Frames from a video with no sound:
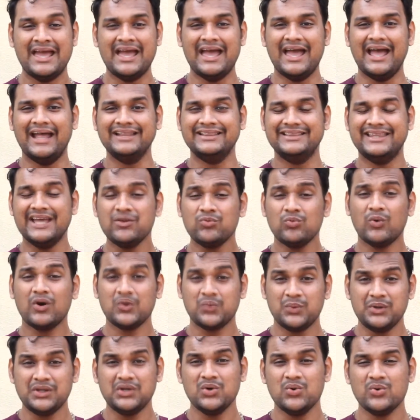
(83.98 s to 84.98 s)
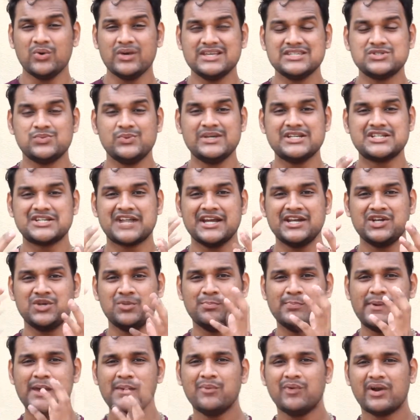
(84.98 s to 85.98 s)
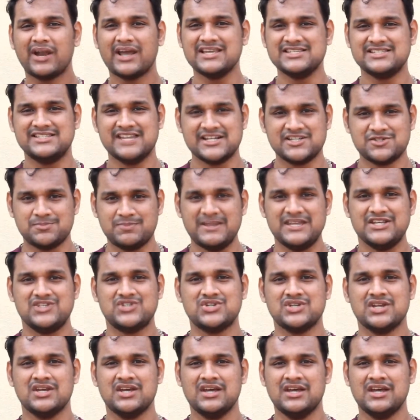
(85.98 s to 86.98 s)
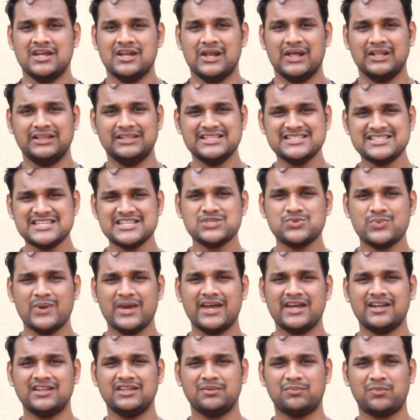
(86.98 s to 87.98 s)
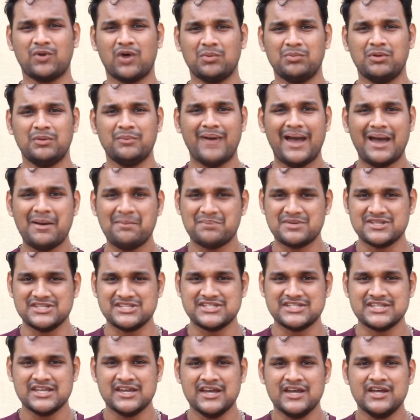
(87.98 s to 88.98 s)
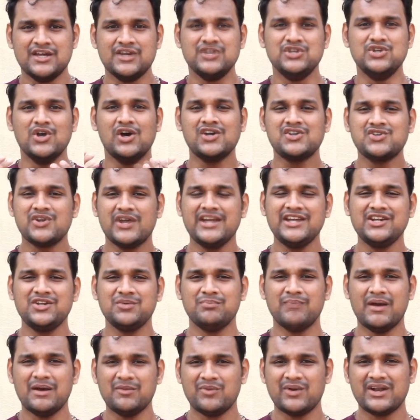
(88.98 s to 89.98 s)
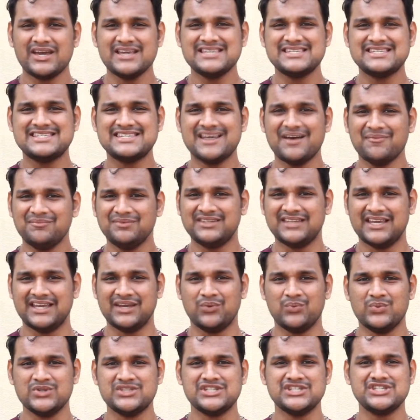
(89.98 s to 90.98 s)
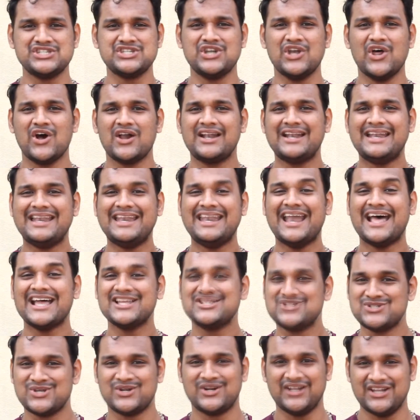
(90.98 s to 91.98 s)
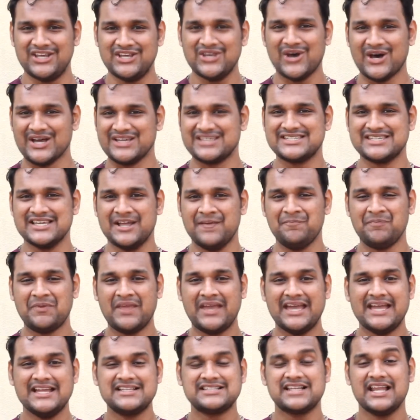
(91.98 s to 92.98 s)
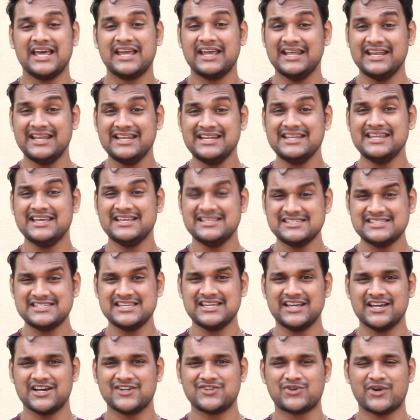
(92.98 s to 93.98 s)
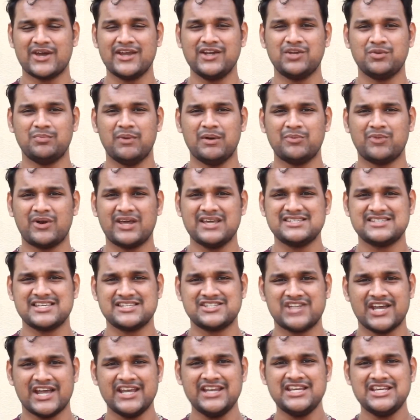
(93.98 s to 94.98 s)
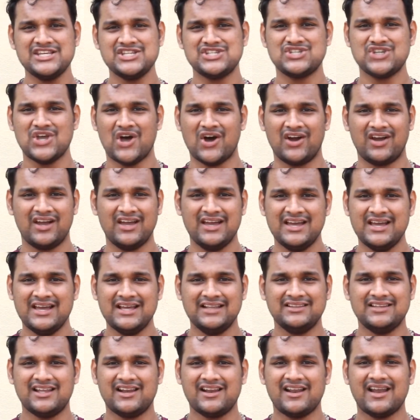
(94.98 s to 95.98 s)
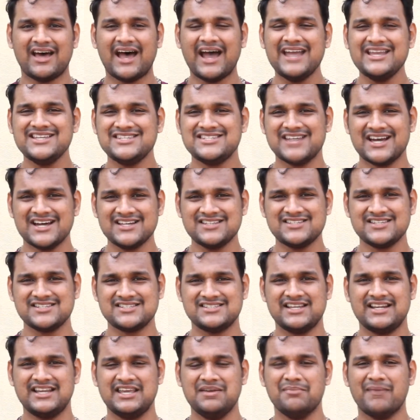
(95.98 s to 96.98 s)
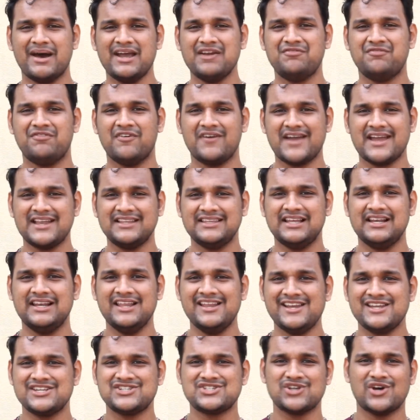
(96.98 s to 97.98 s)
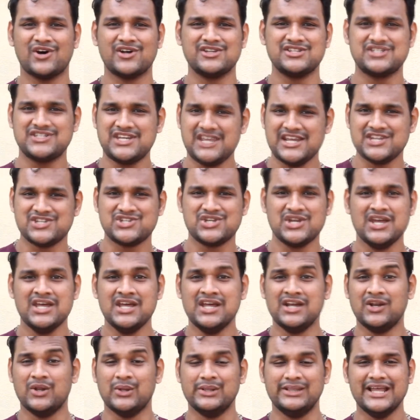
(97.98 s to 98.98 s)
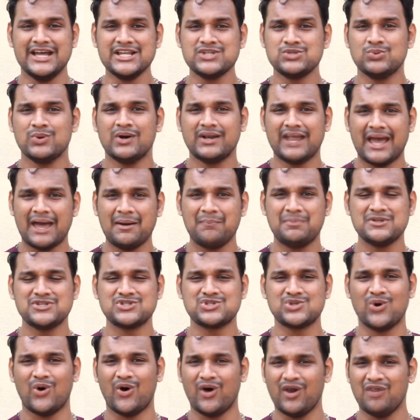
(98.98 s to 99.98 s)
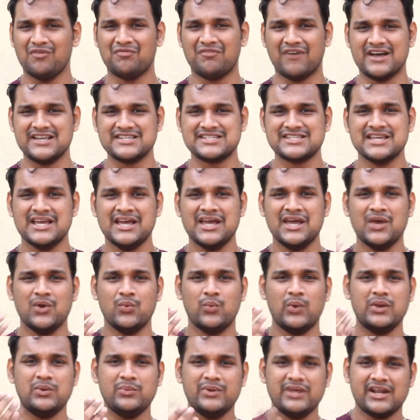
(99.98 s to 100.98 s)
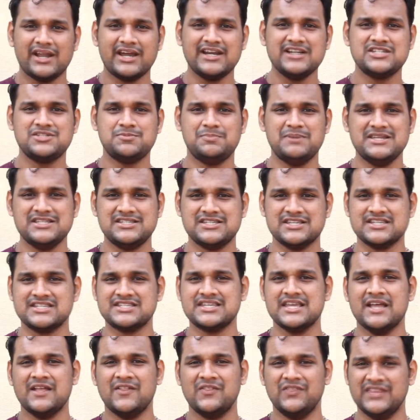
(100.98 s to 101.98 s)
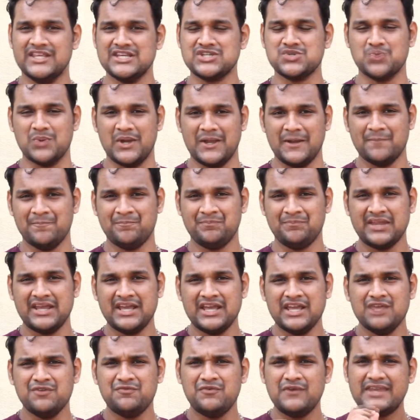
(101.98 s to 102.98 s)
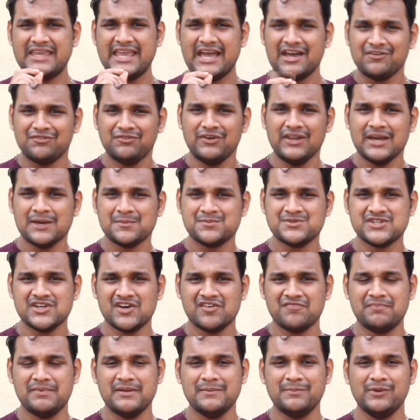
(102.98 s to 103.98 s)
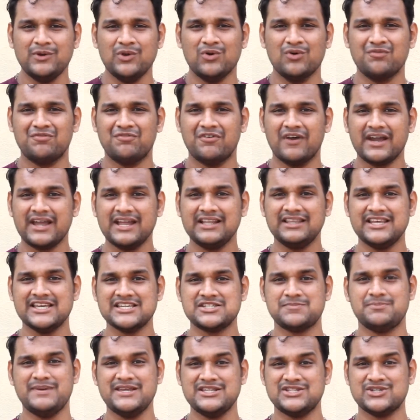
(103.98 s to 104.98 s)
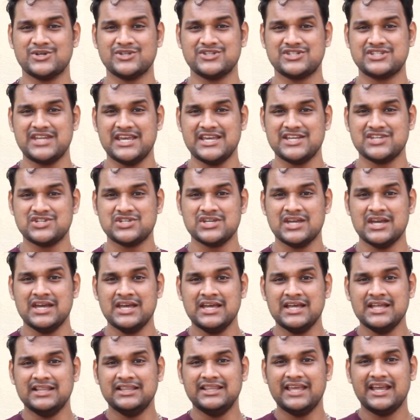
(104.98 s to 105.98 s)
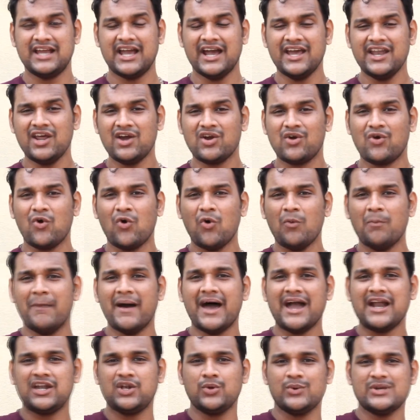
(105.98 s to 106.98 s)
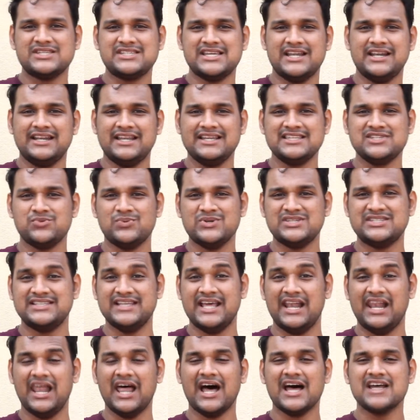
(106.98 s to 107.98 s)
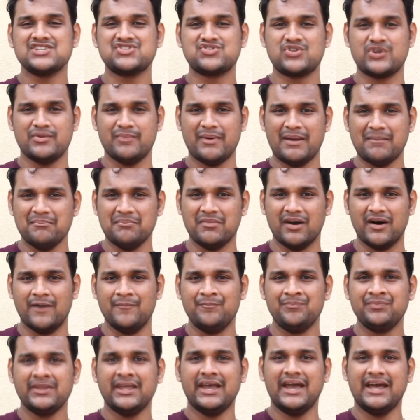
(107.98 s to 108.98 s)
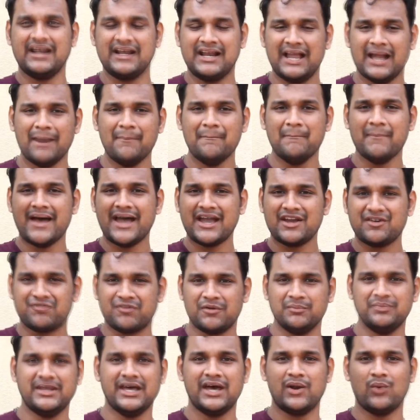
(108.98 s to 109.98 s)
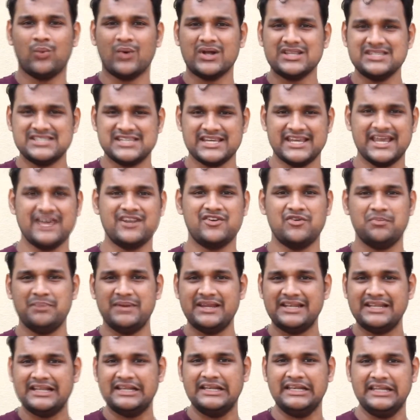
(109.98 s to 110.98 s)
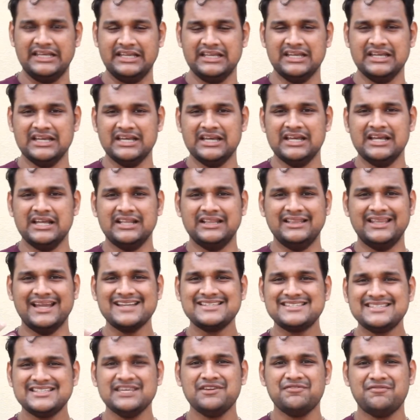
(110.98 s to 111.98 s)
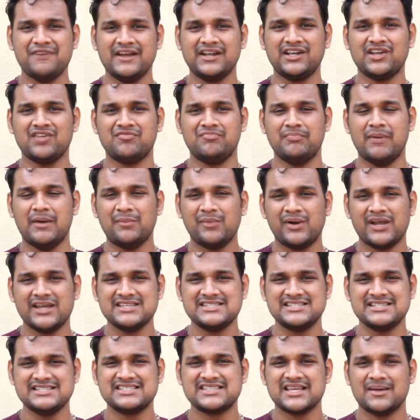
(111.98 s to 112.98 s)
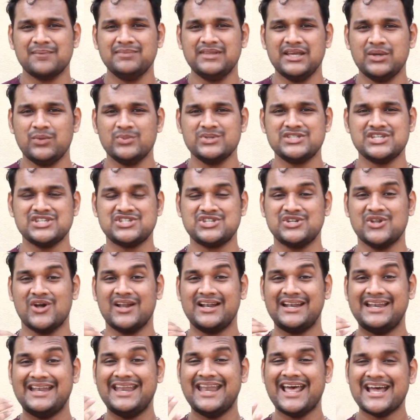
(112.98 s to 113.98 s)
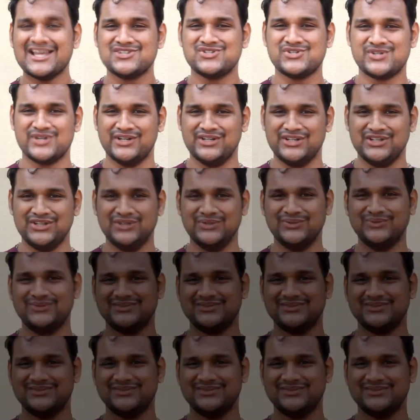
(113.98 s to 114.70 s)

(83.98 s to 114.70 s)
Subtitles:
And then what we do is we try to memorize that speech. Now this is where the problem happens. You're trying to memorize something which is not naturally yours. It's like an Indian singer trying to memorize a Chinese song. There are high chances that he might forget the lyrics on stage. Now that's what happens to all of us when we write speeches this way. If you carefully observe people who forget their speech on stage, they kind of go back to a sentence which they last remember and come back from there once again repeatedly. That's the effect of memorizing something which is not natural to you.